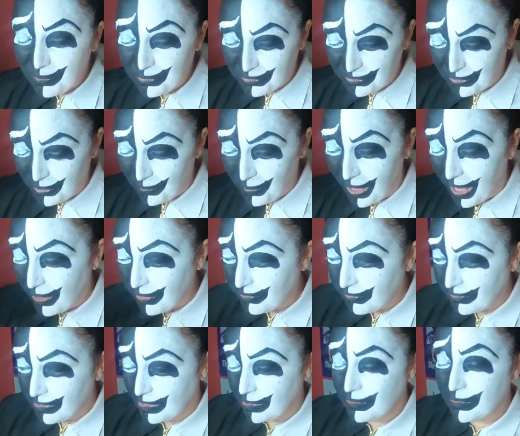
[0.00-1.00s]
was so out of
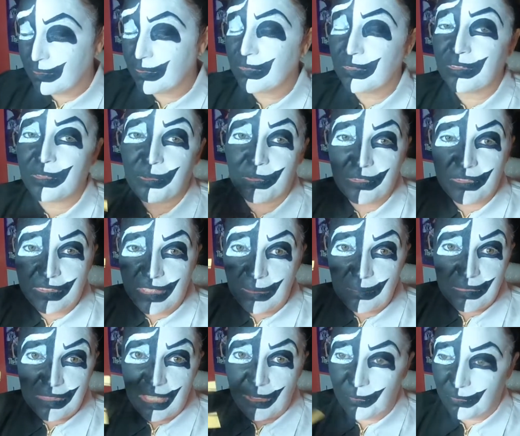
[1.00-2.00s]
it. So
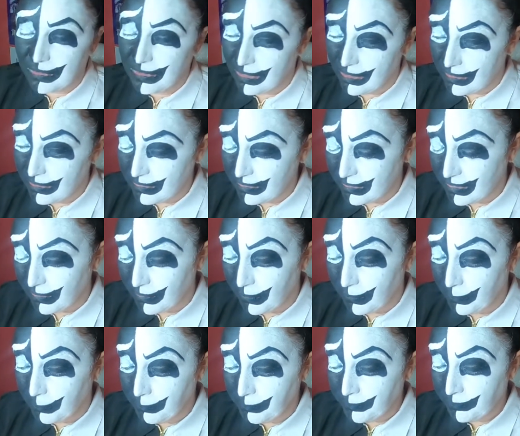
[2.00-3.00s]
same thing with this, you
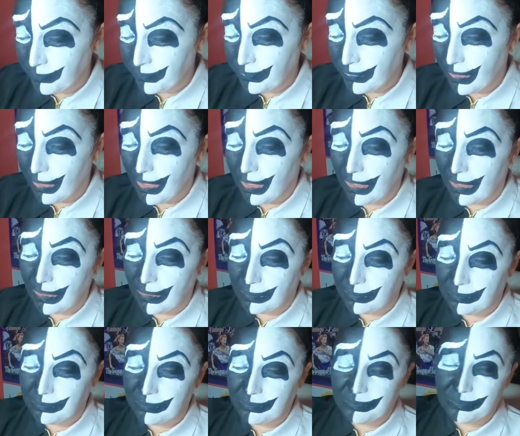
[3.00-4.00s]
know.
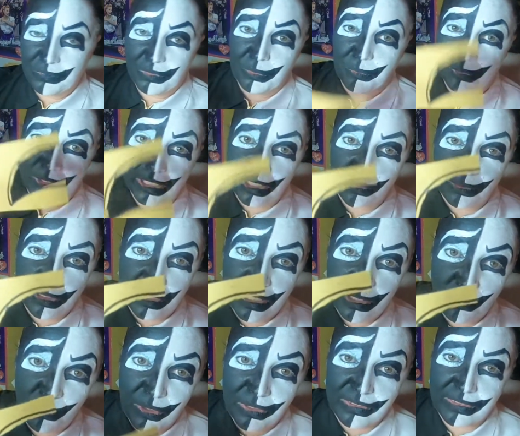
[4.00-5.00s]
Um, you really only
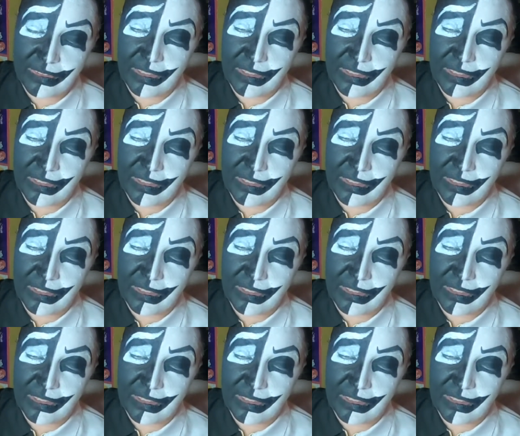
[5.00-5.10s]
need one